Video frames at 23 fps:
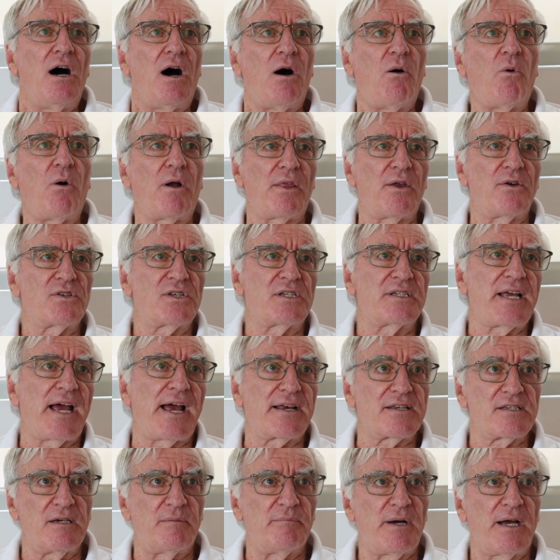one of those
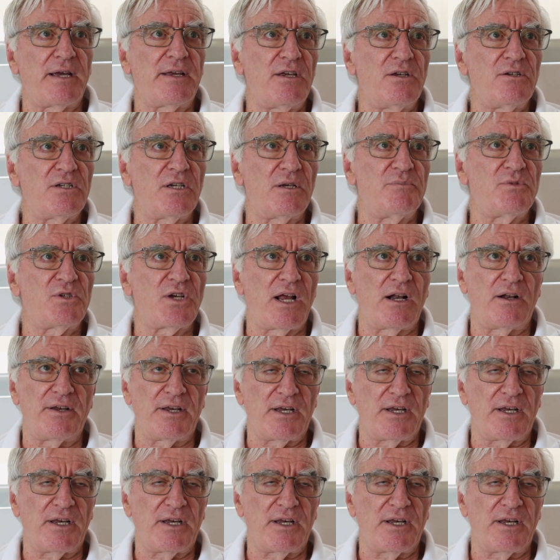attacks on my YouTube channel.